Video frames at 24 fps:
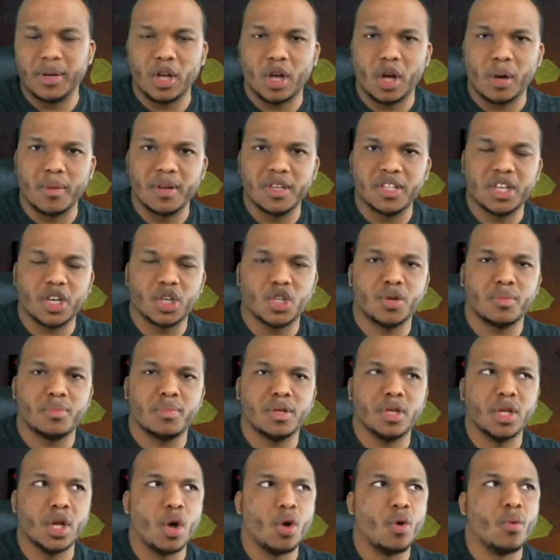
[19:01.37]
in the comment section
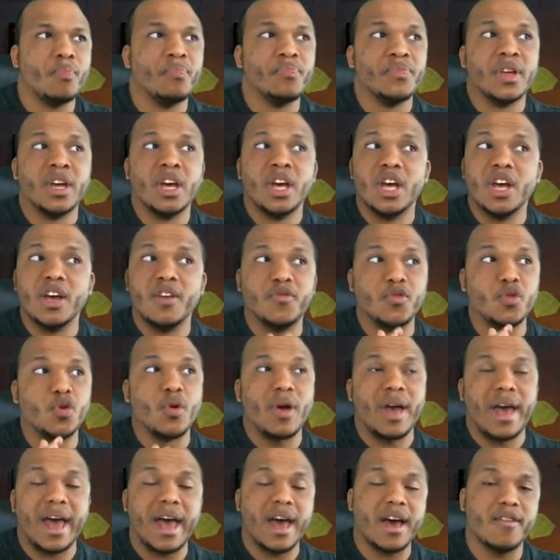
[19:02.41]
below. If
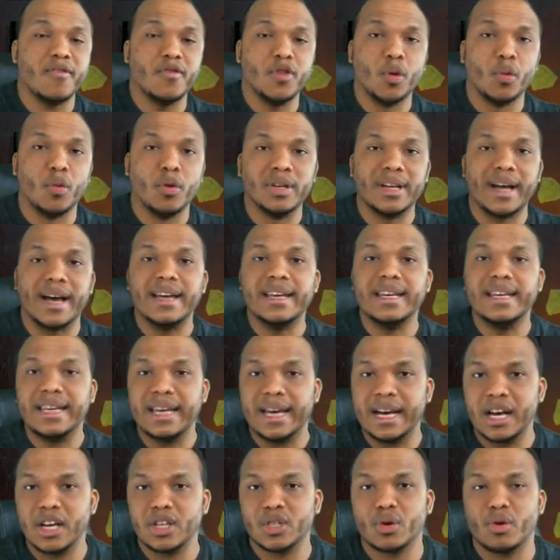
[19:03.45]
you have your own
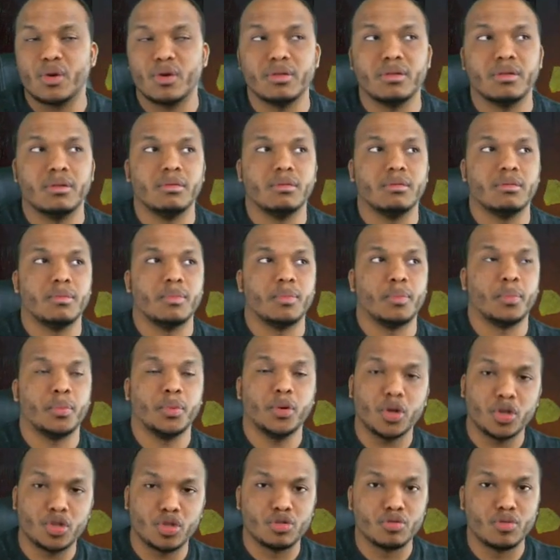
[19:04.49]
ideas on
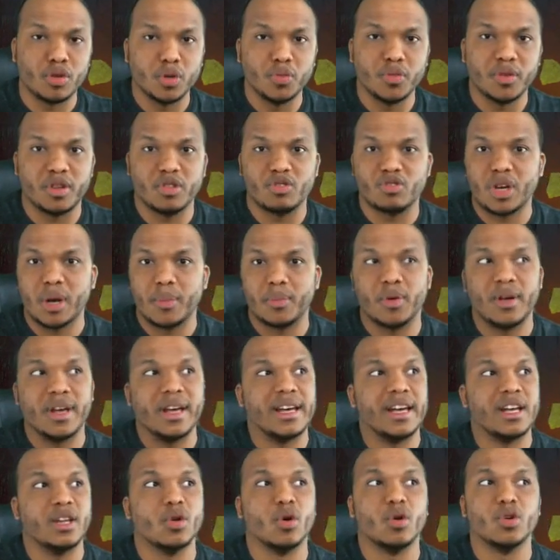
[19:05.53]
perks to run with the Trapper,
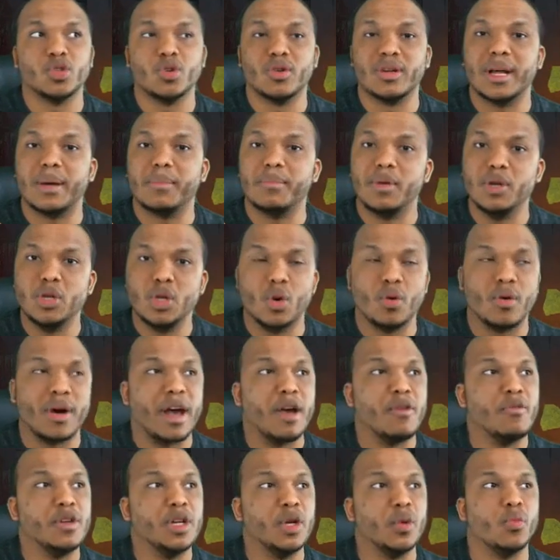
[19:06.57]
again, also let me know.
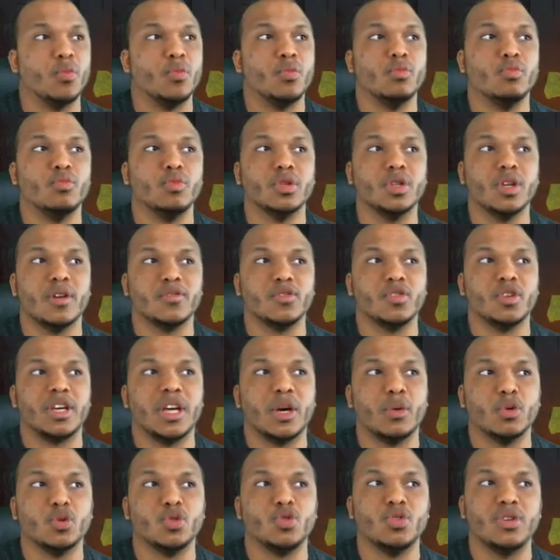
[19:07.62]
I really would love to
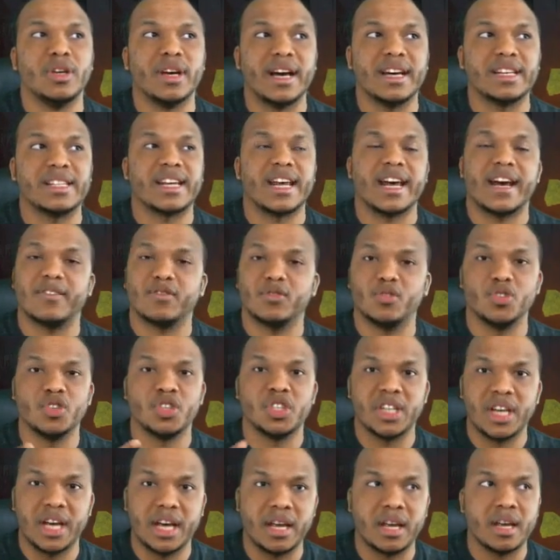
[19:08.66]
hear what you guys have to
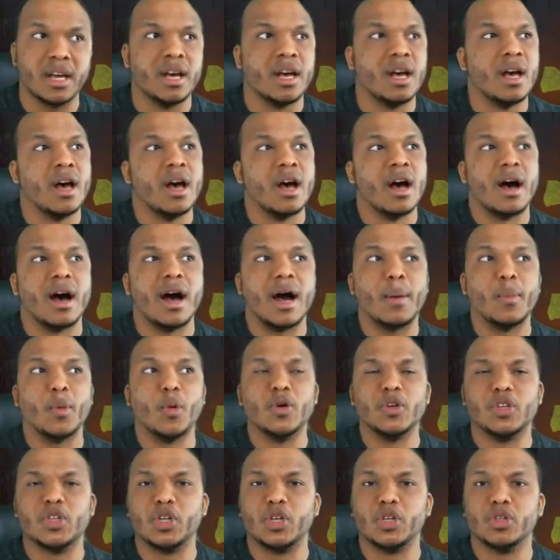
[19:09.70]
say. I'm
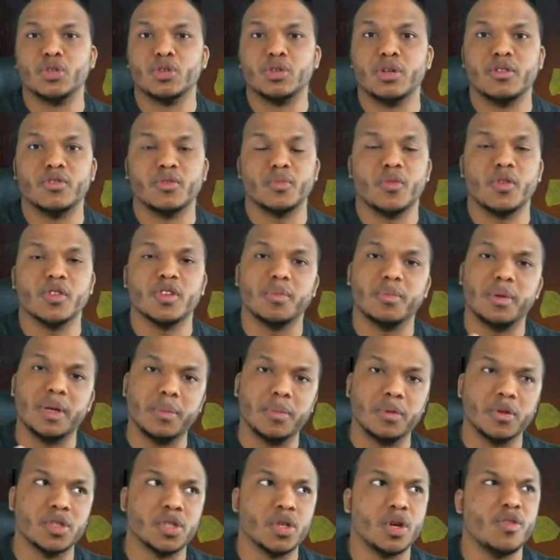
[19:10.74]
always looking to learn from other
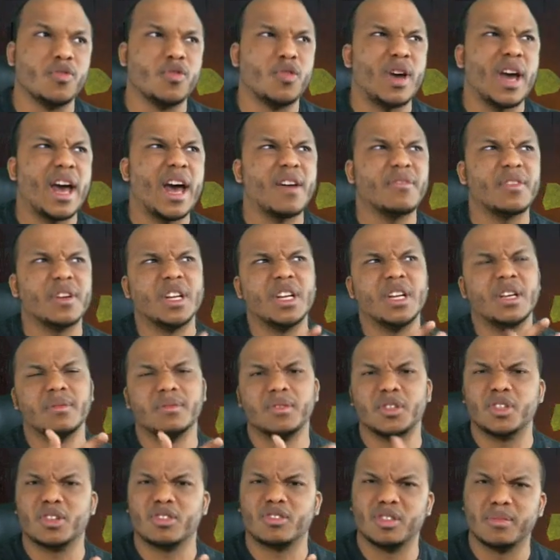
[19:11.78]
people, so if you have any
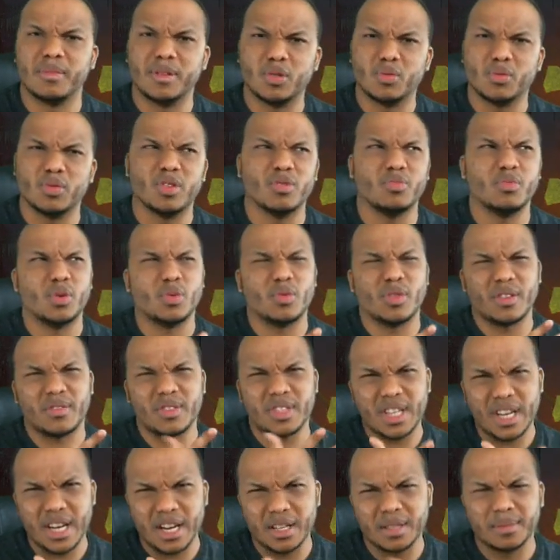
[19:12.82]
disagreements with what I've
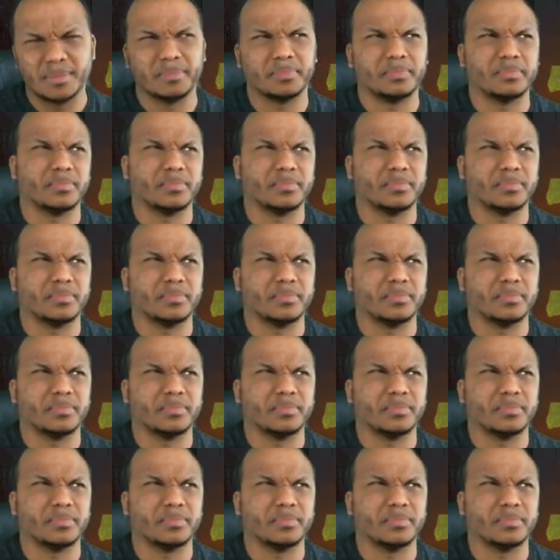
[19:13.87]
said,